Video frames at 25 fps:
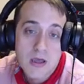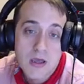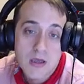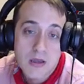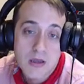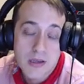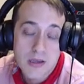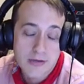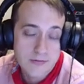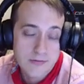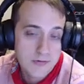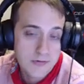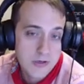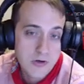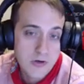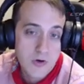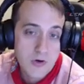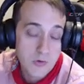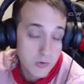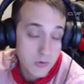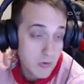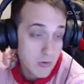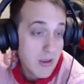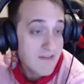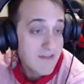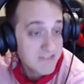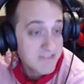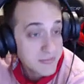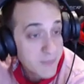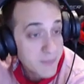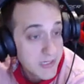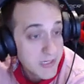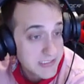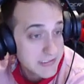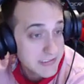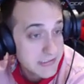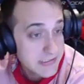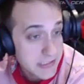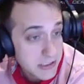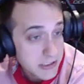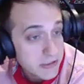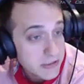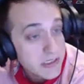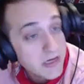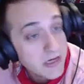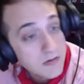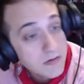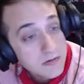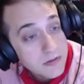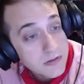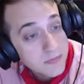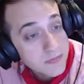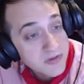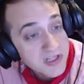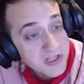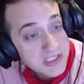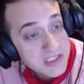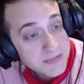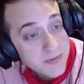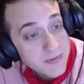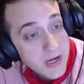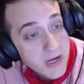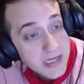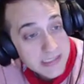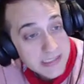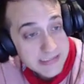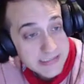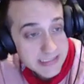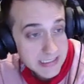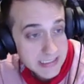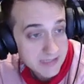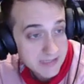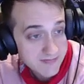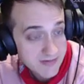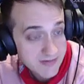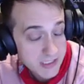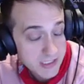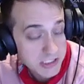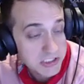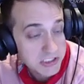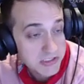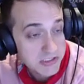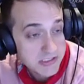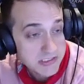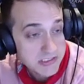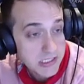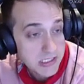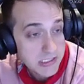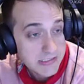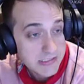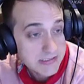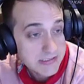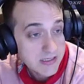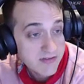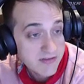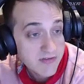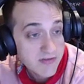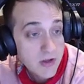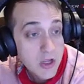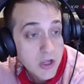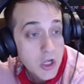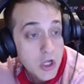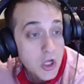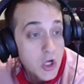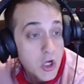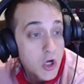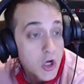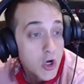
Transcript: And, you have Spices in your deck with the plus buy to take advantage of this kind of stuff.